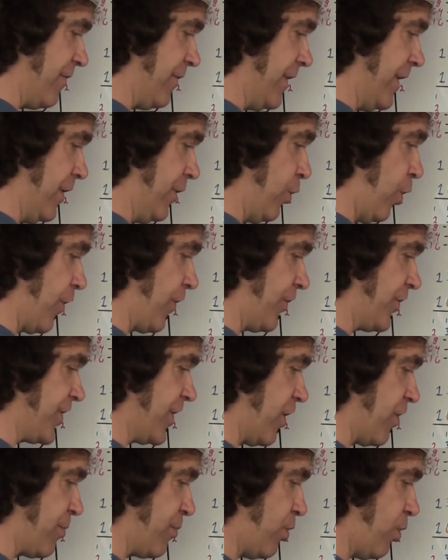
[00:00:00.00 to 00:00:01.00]
the north and
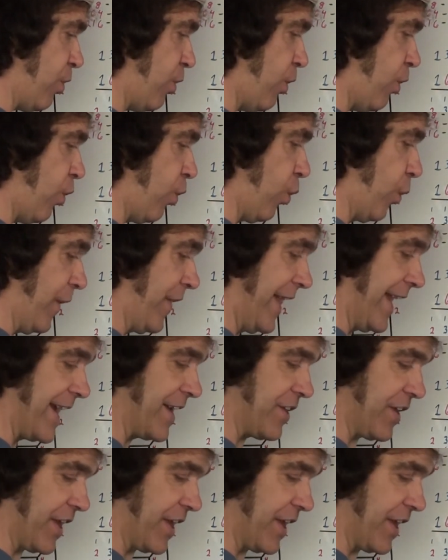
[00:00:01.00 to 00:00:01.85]
south pole, when they get